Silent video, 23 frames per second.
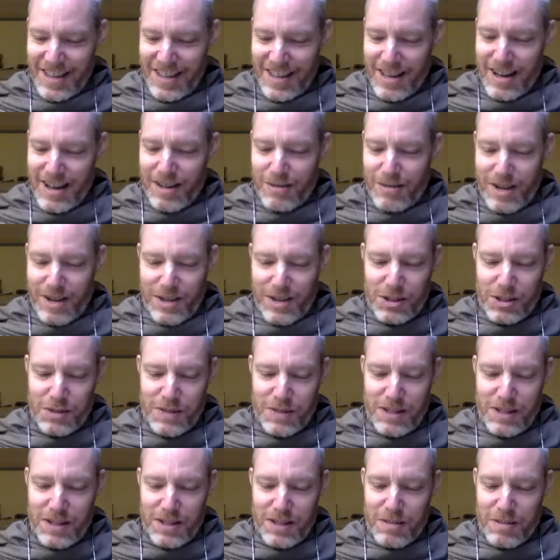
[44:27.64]
On Radha's
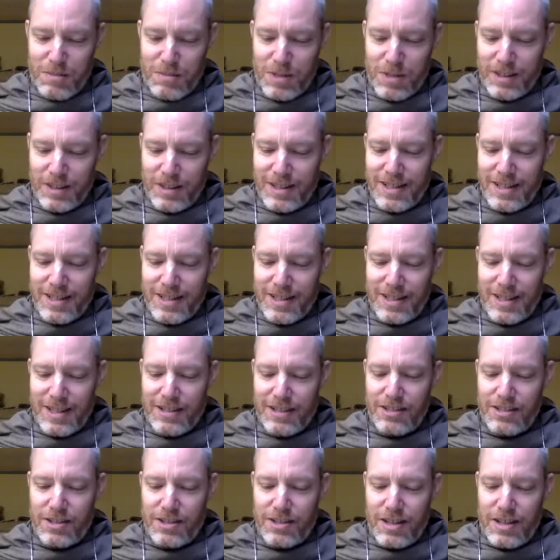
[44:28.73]
feet, the umbrella
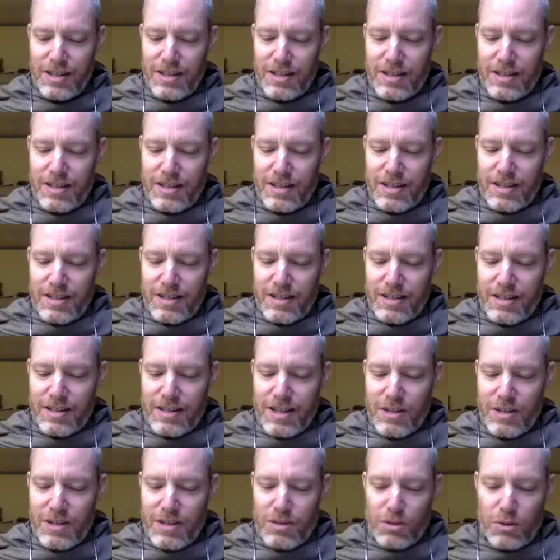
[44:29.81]
indicates
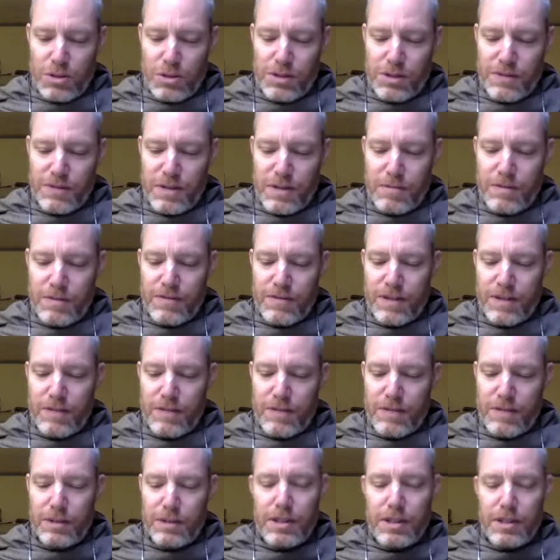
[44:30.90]
that her lotus feet provide
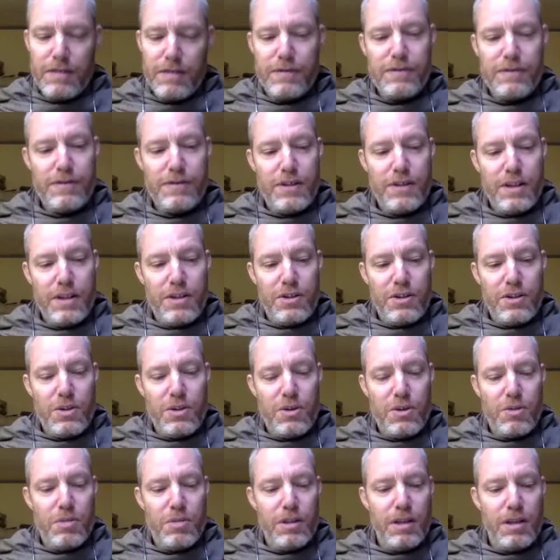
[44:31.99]
relief to
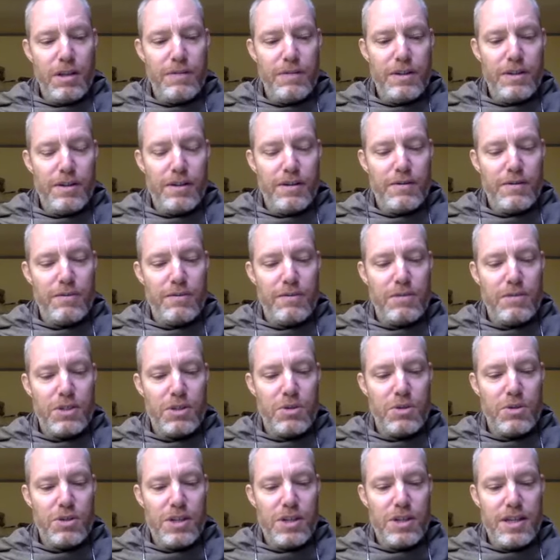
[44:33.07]
her beloved from the
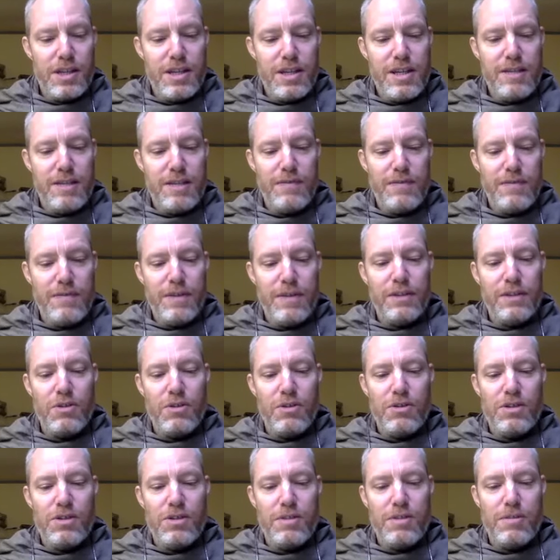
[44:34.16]
scorching heat felt in her
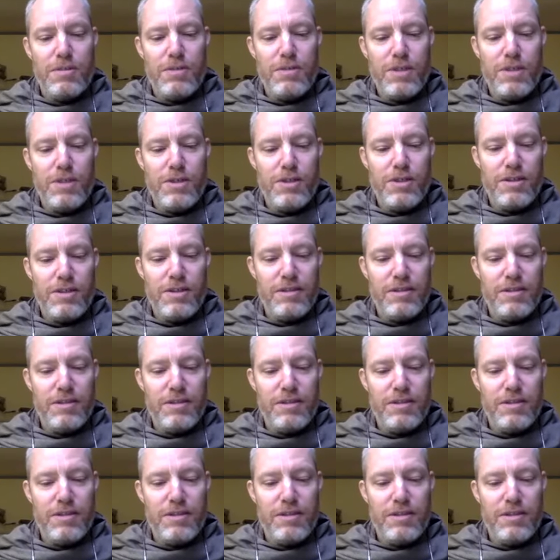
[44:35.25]
separation.